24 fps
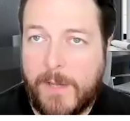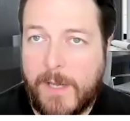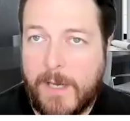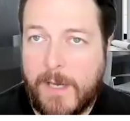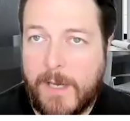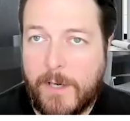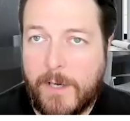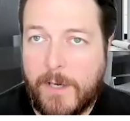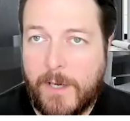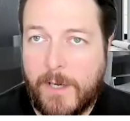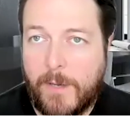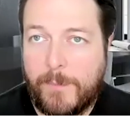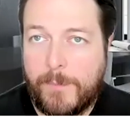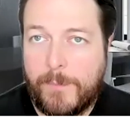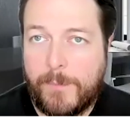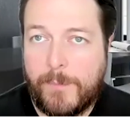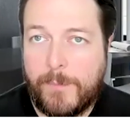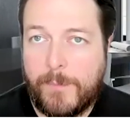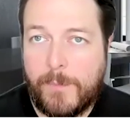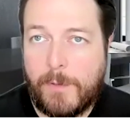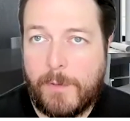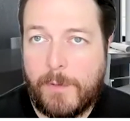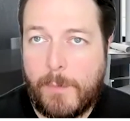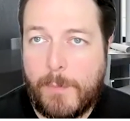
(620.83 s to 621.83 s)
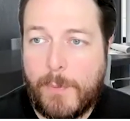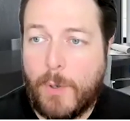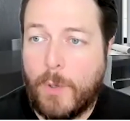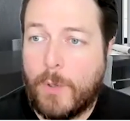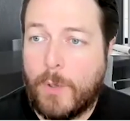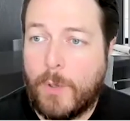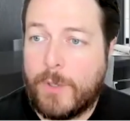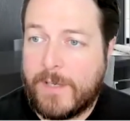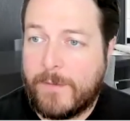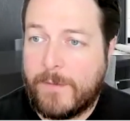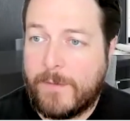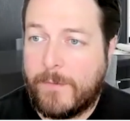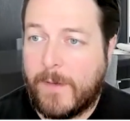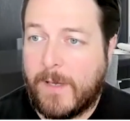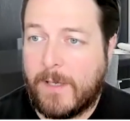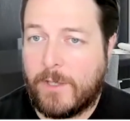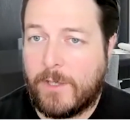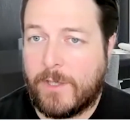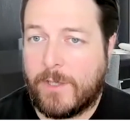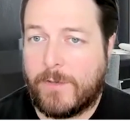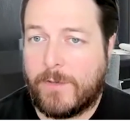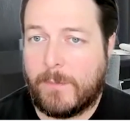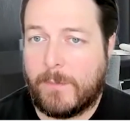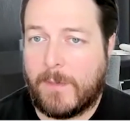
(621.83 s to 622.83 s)
think the reporting
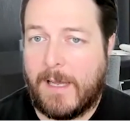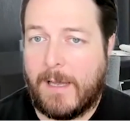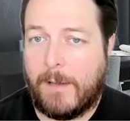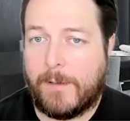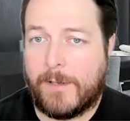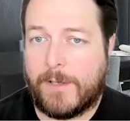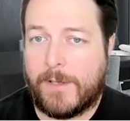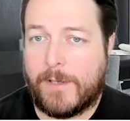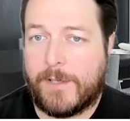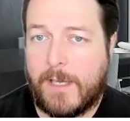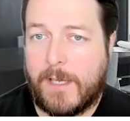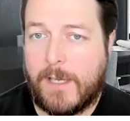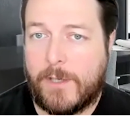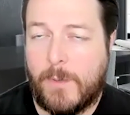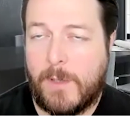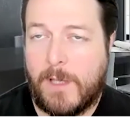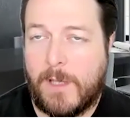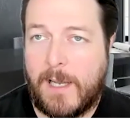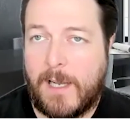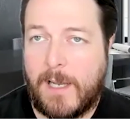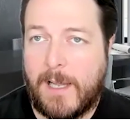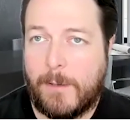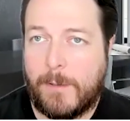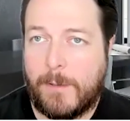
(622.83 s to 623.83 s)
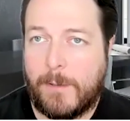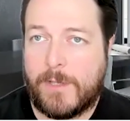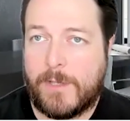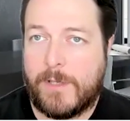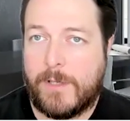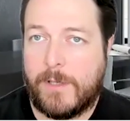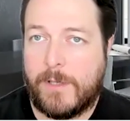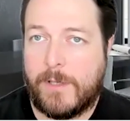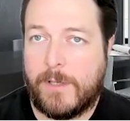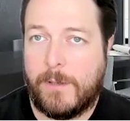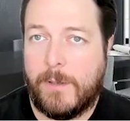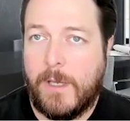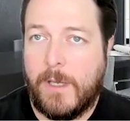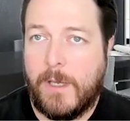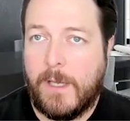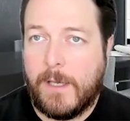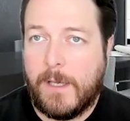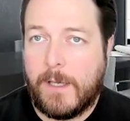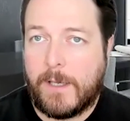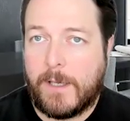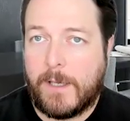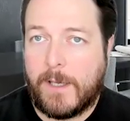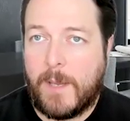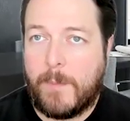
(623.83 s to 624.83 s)
features from Cloud Assess will allow us to
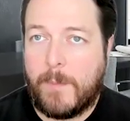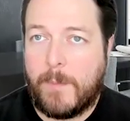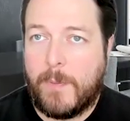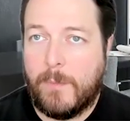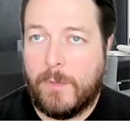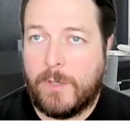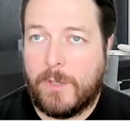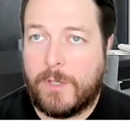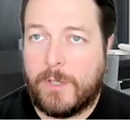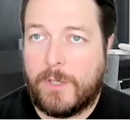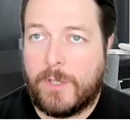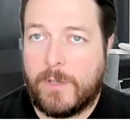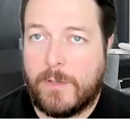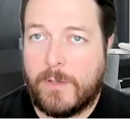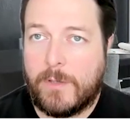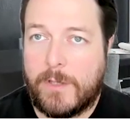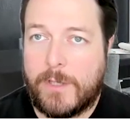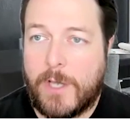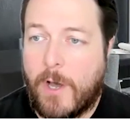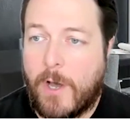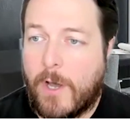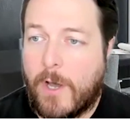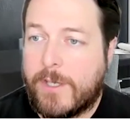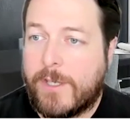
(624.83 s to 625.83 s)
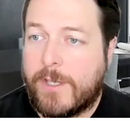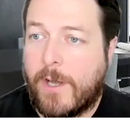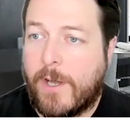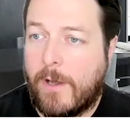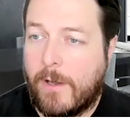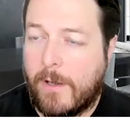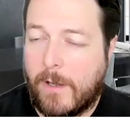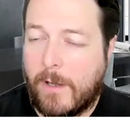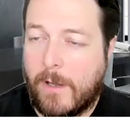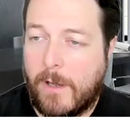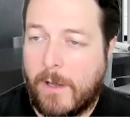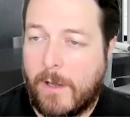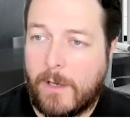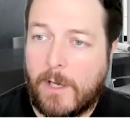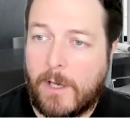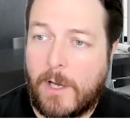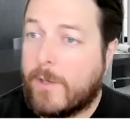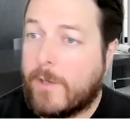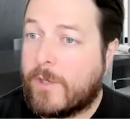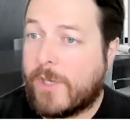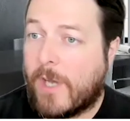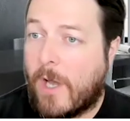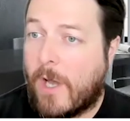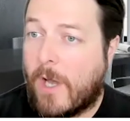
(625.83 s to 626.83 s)
keep a much sort of tighter,
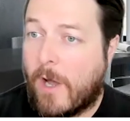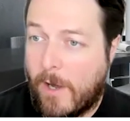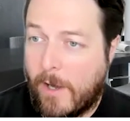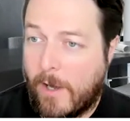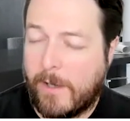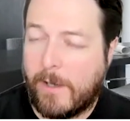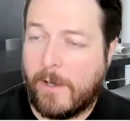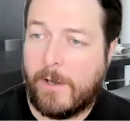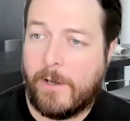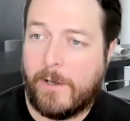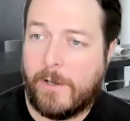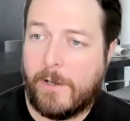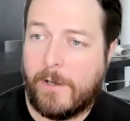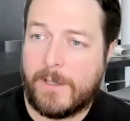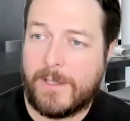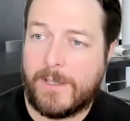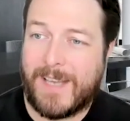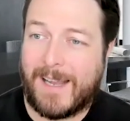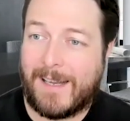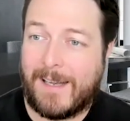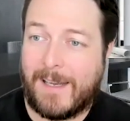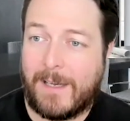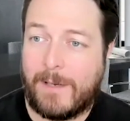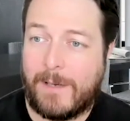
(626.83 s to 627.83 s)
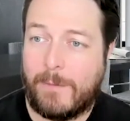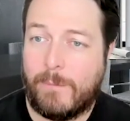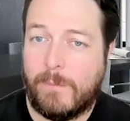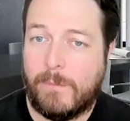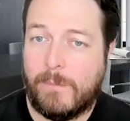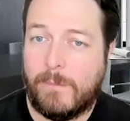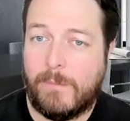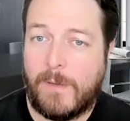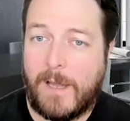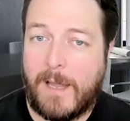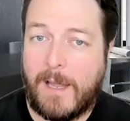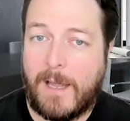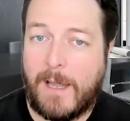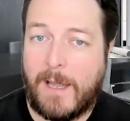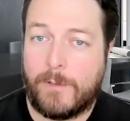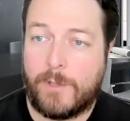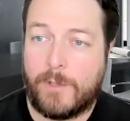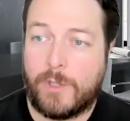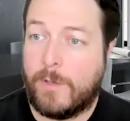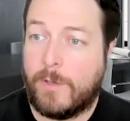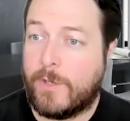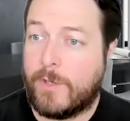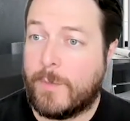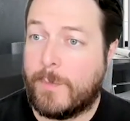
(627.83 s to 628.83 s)
closer eye on exactly how
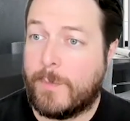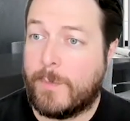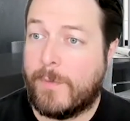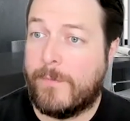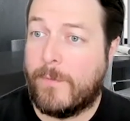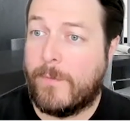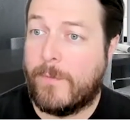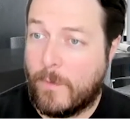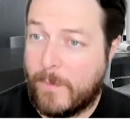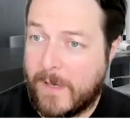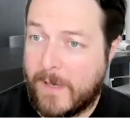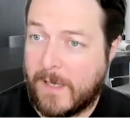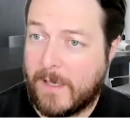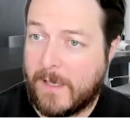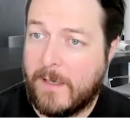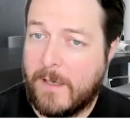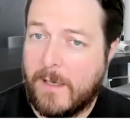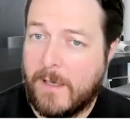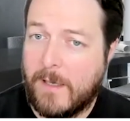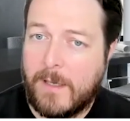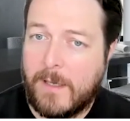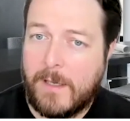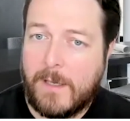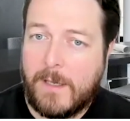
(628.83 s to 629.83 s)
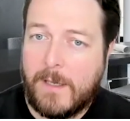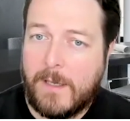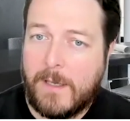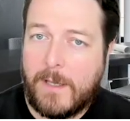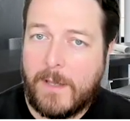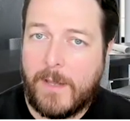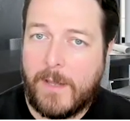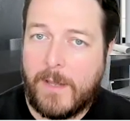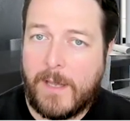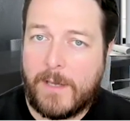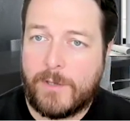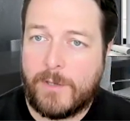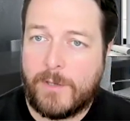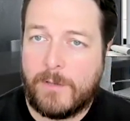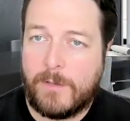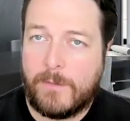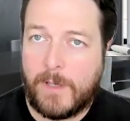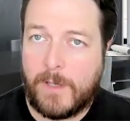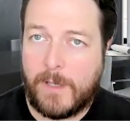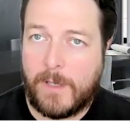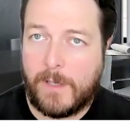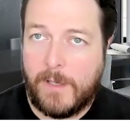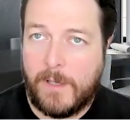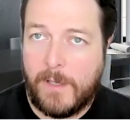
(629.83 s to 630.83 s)
students are performing, their sort
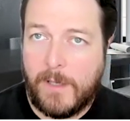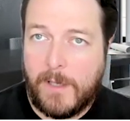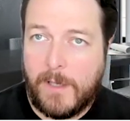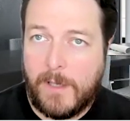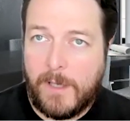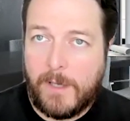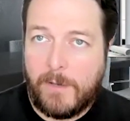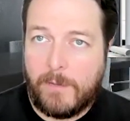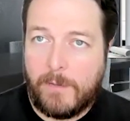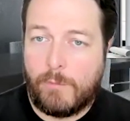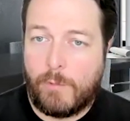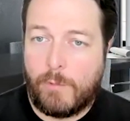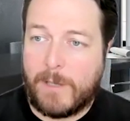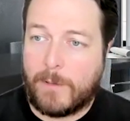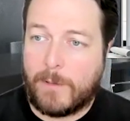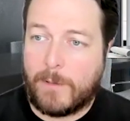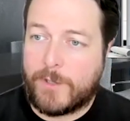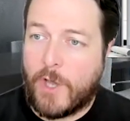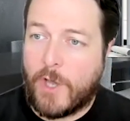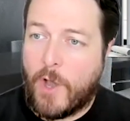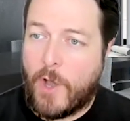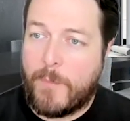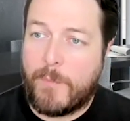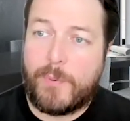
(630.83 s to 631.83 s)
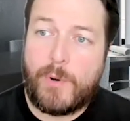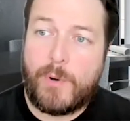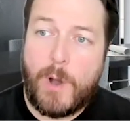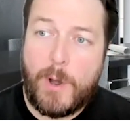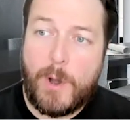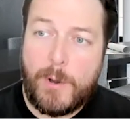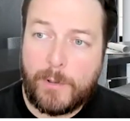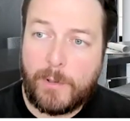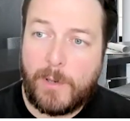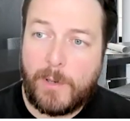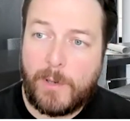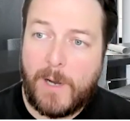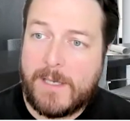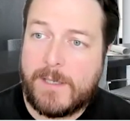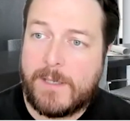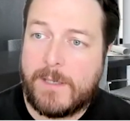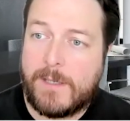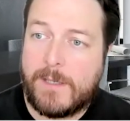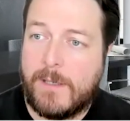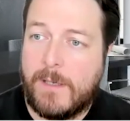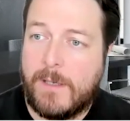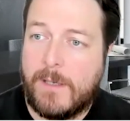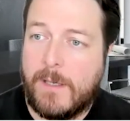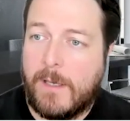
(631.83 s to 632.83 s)
of real-time
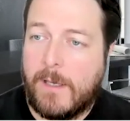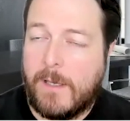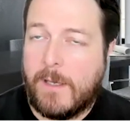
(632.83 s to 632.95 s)
progress,